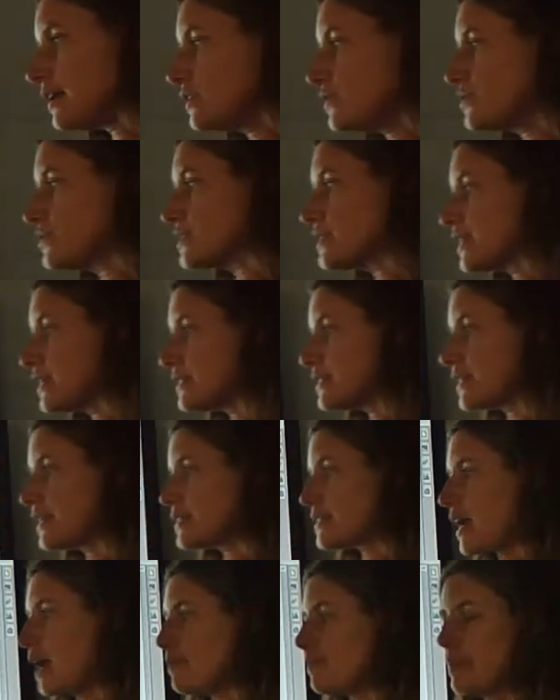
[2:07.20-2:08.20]
of use this
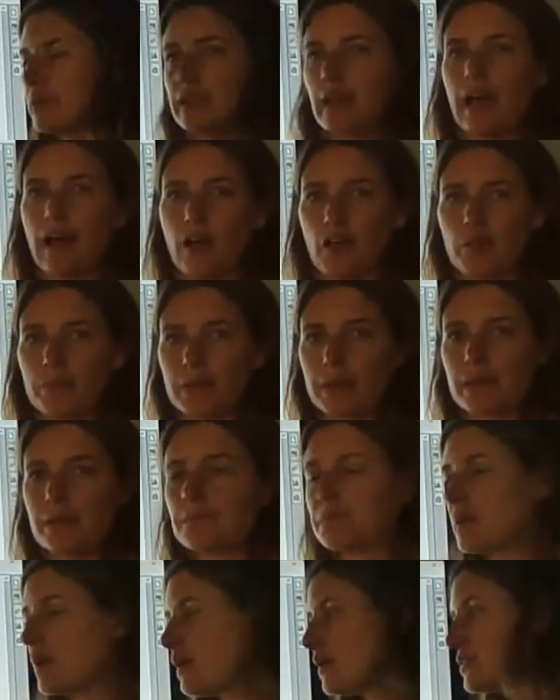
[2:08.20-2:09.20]
example to help me.
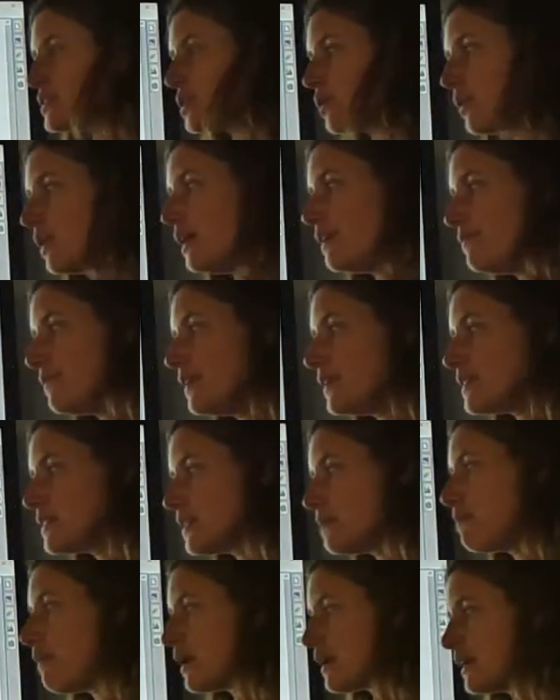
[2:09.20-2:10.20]
So if it is
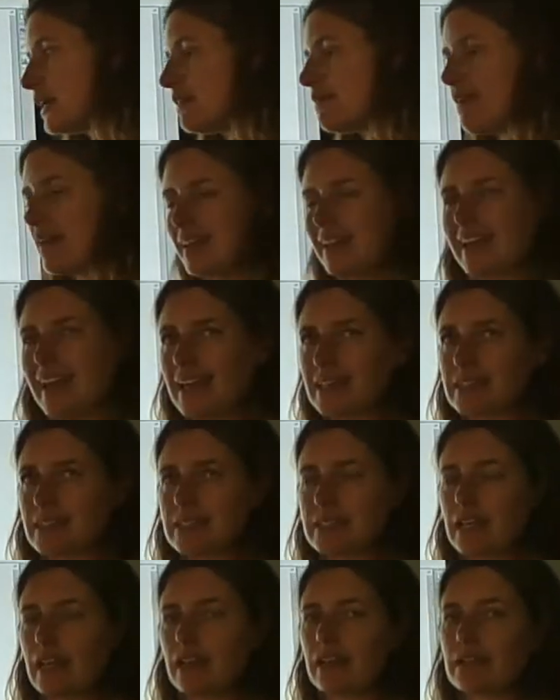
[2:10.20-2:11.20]
a monkey, then it has
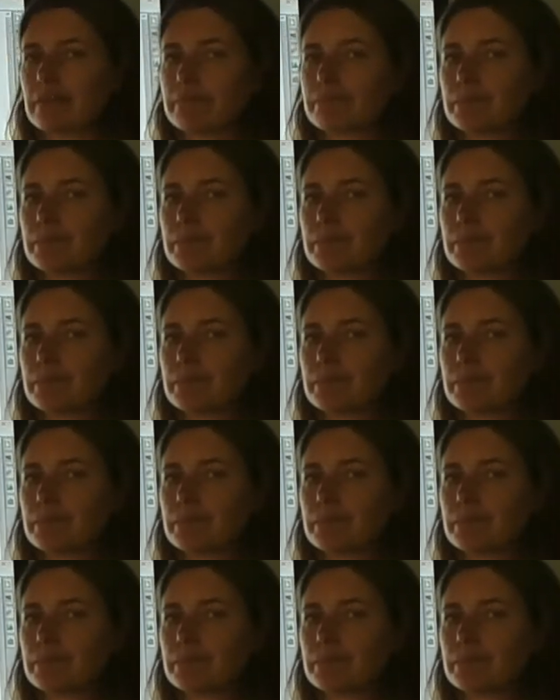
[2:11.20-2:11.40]
a tail.